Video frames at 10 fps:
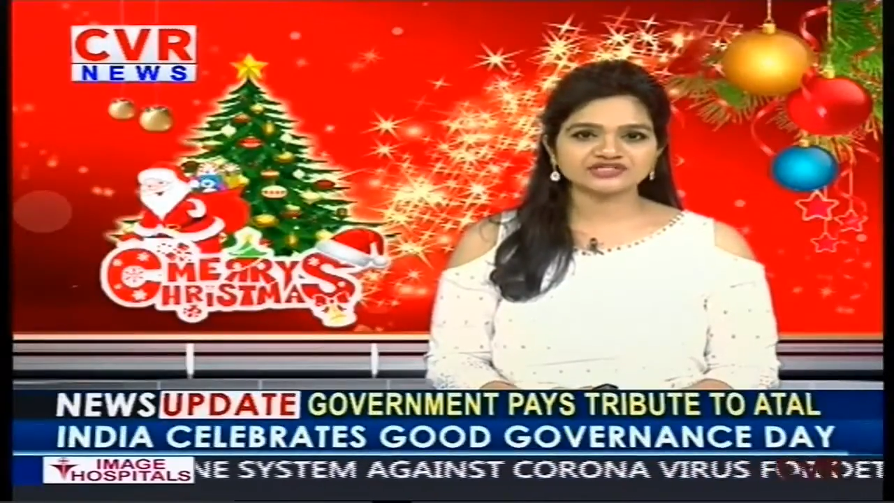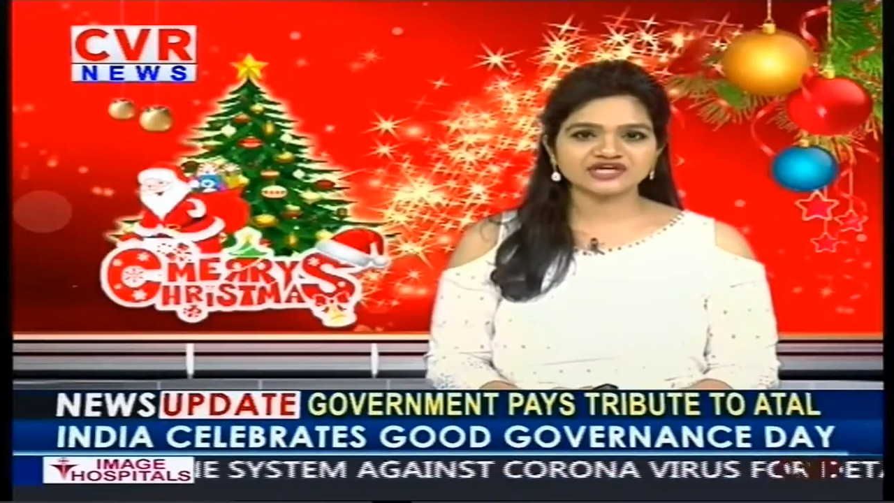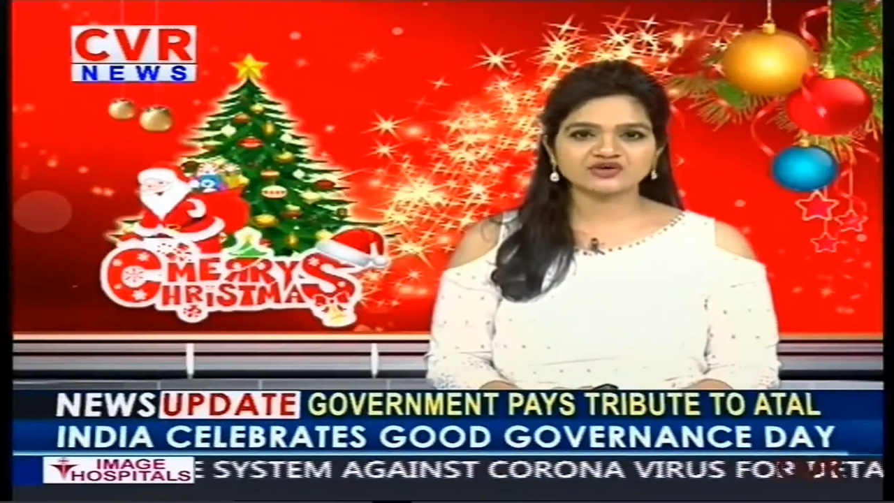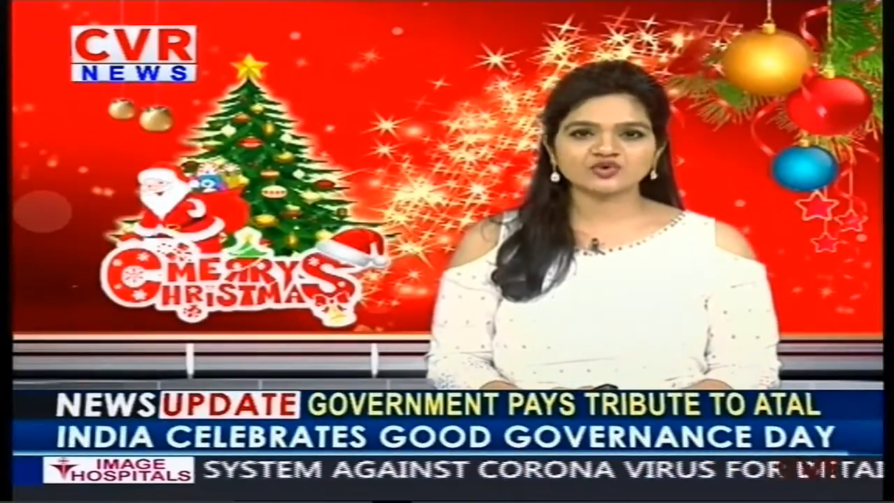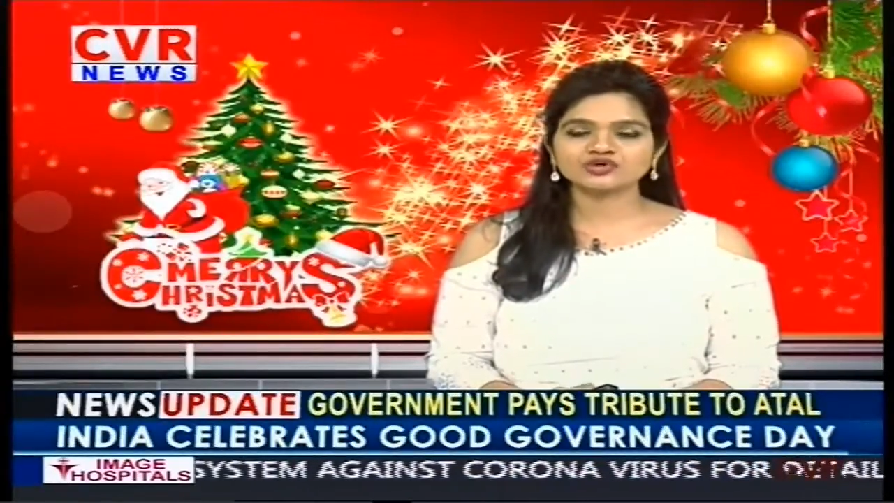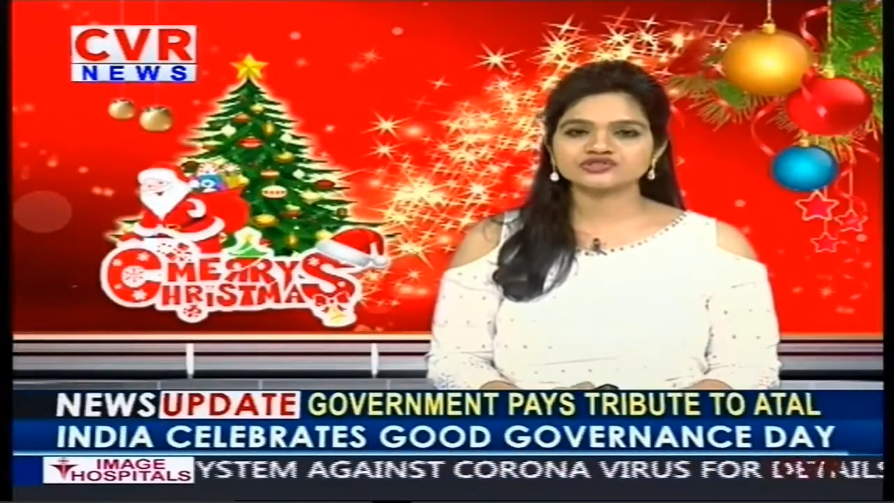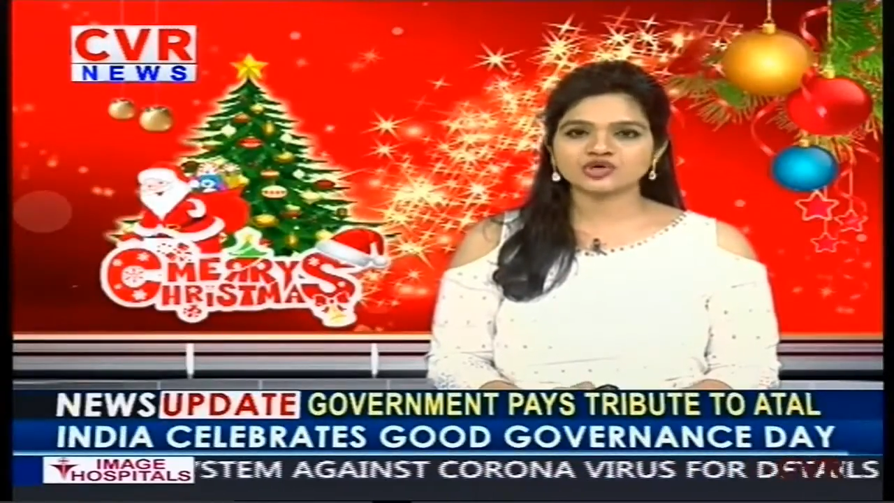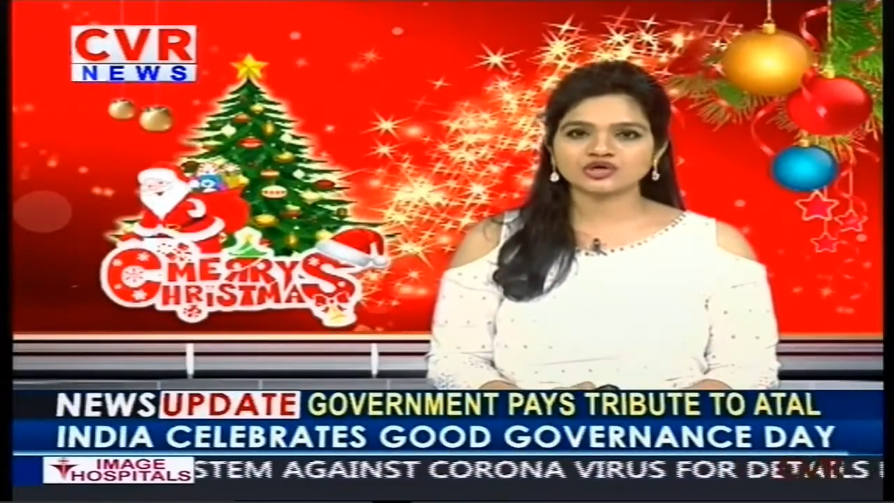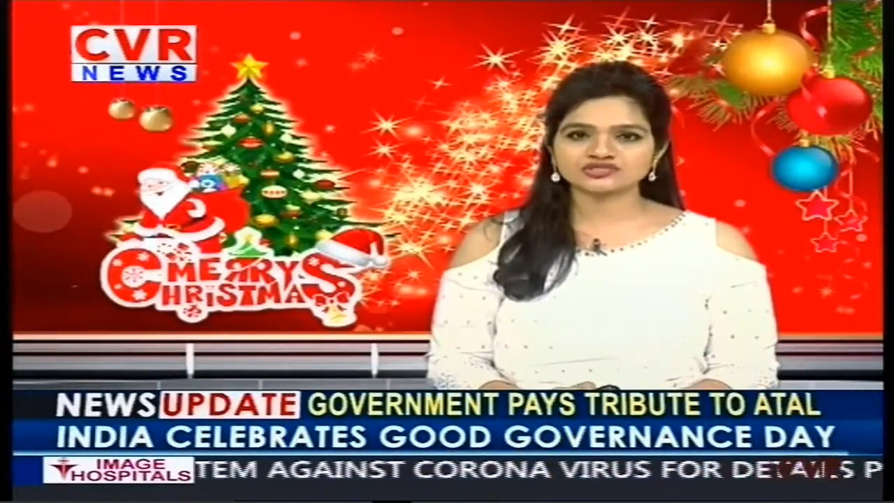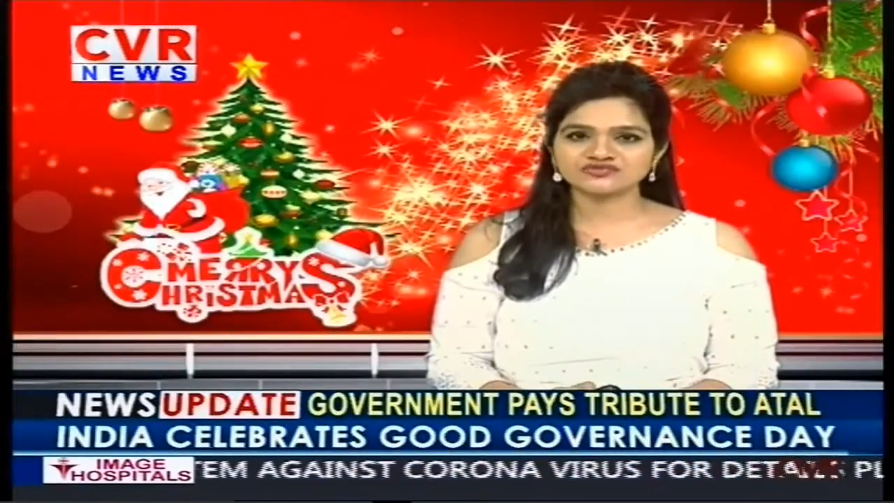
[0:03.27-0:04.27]
and hold
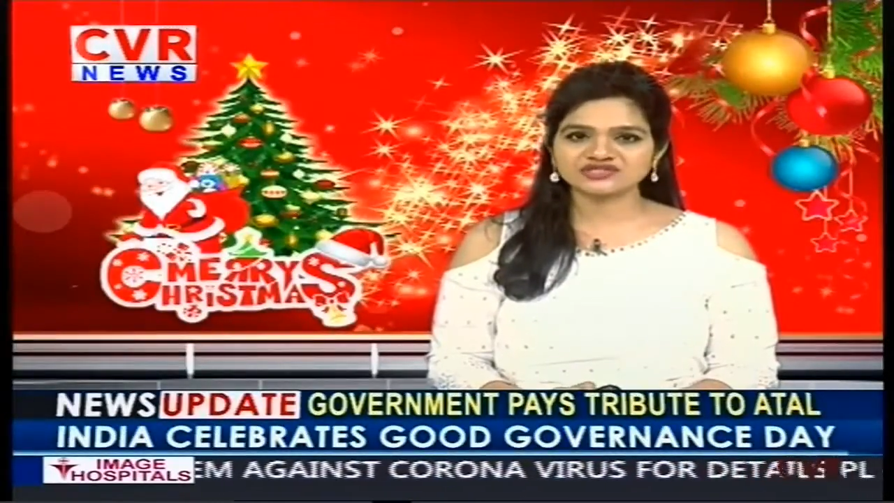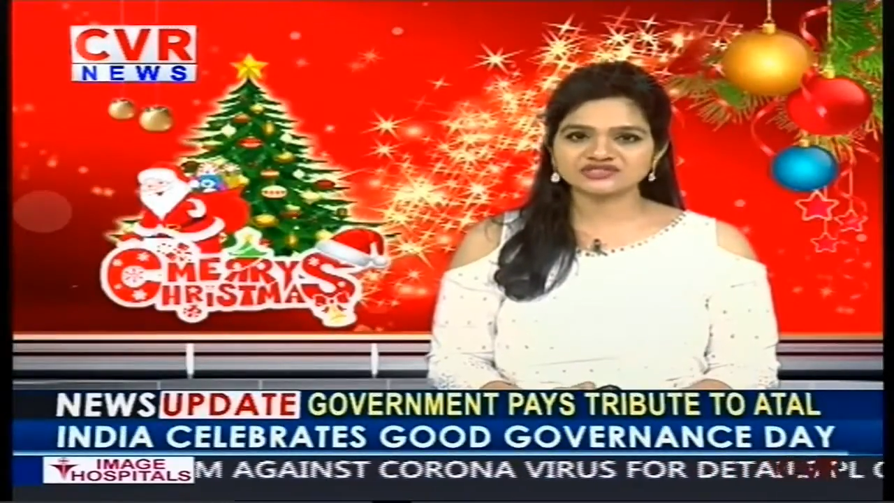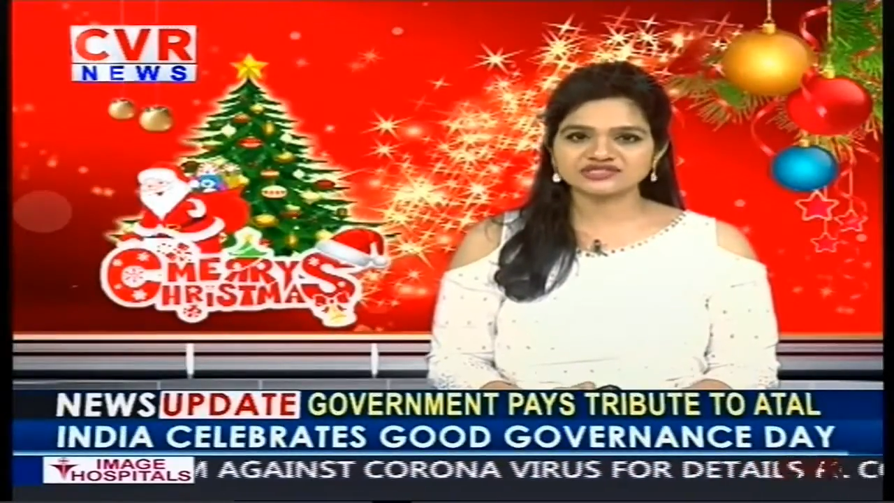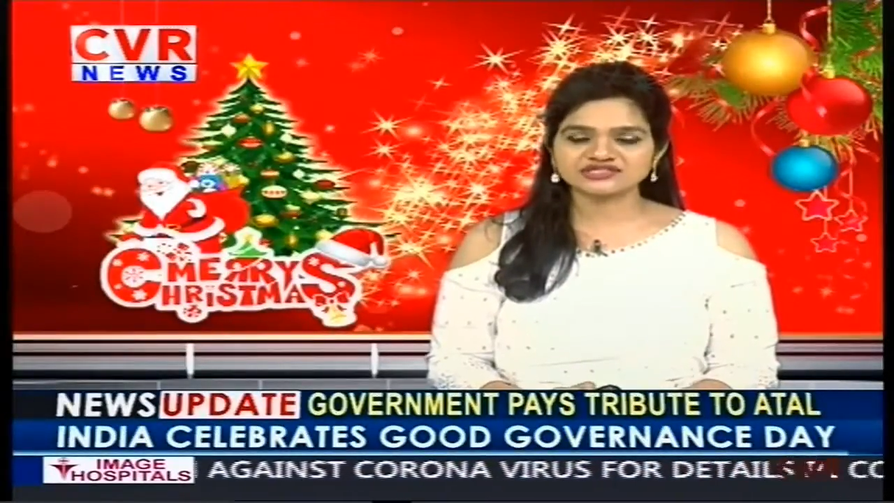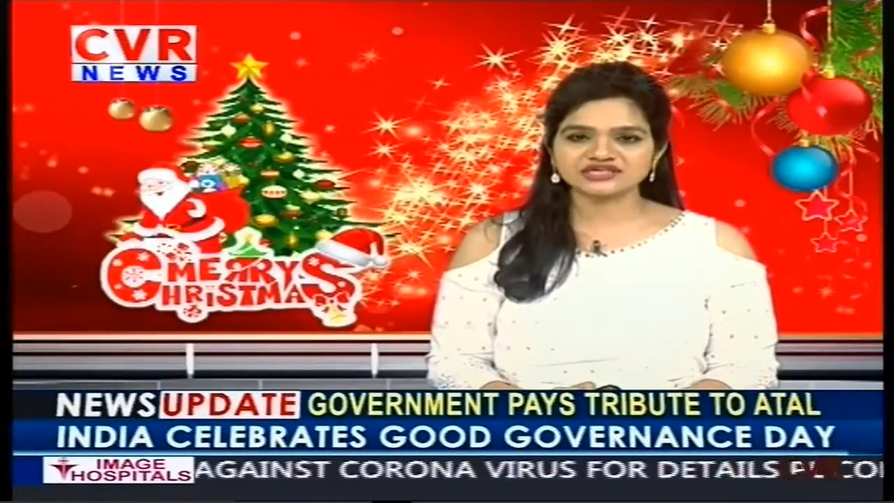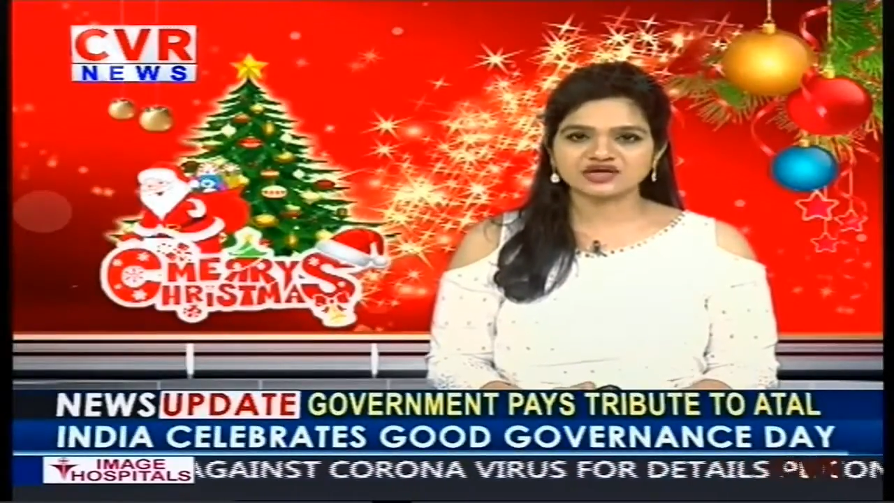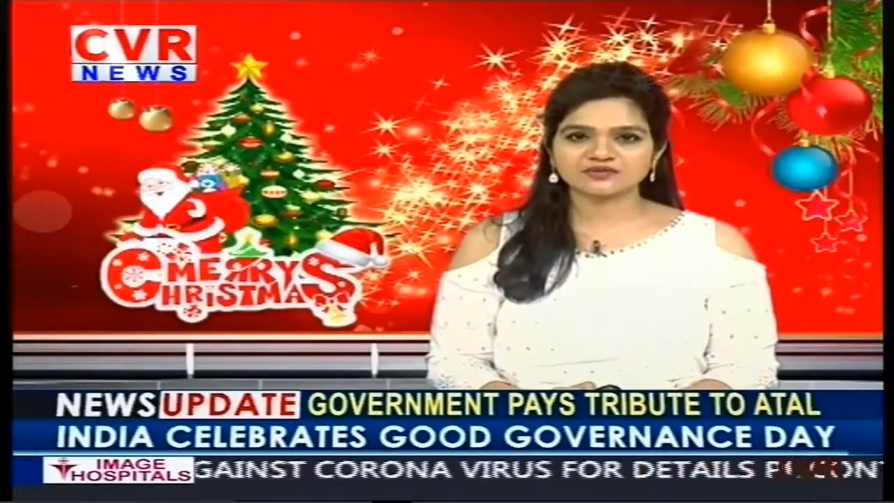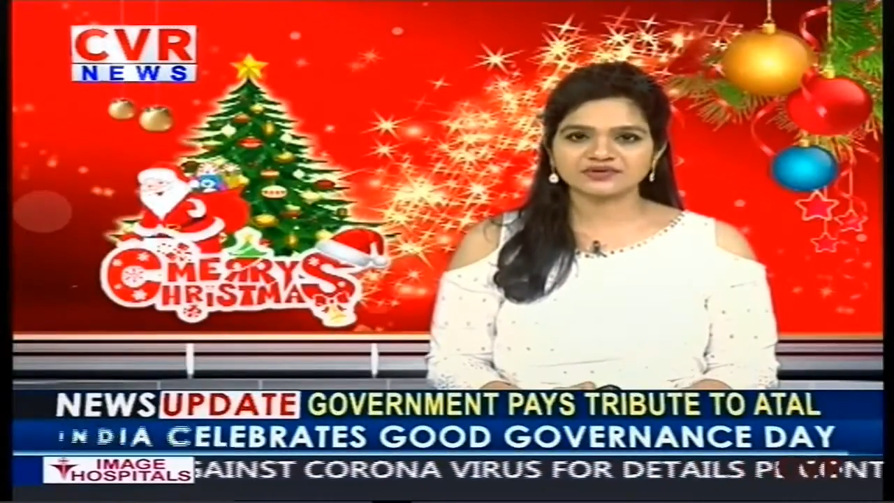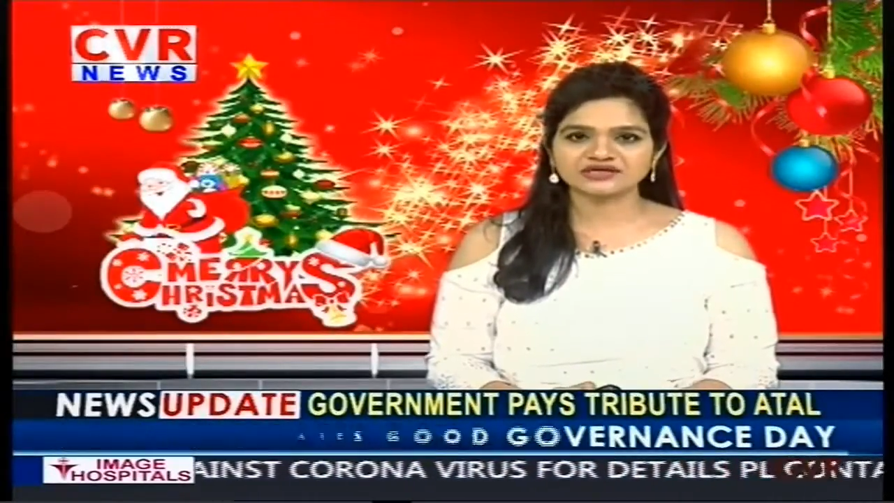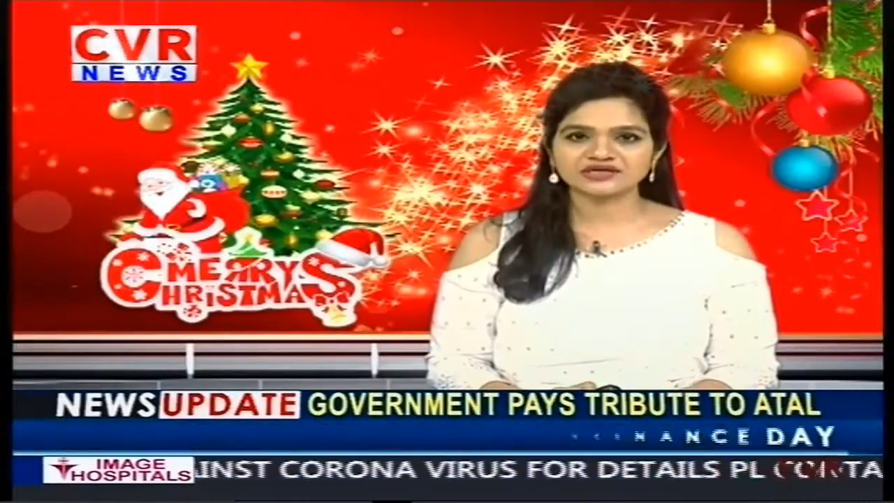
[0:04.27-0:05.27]
talks with the central government.